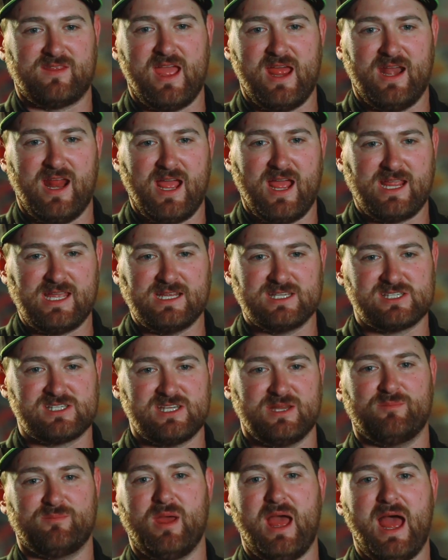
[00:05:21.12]
that I could
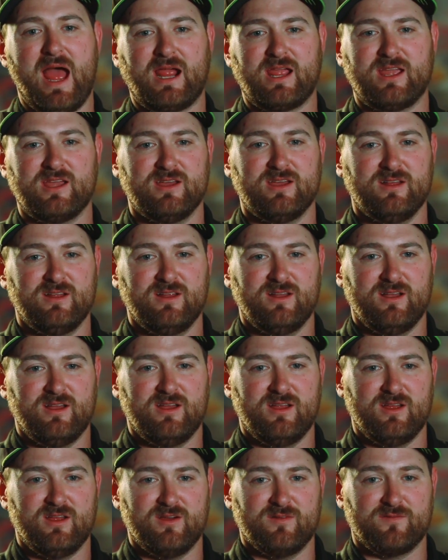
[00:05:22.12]
sit back,
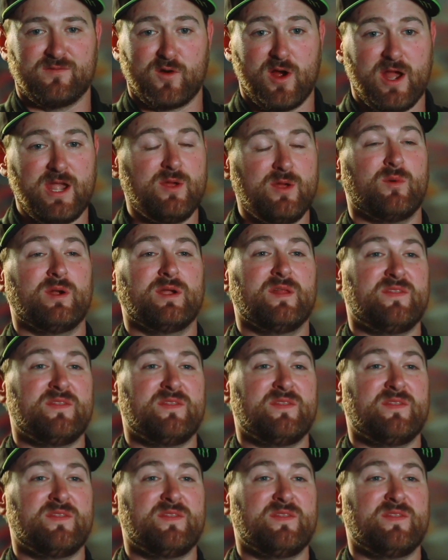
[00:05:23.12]
for anyone to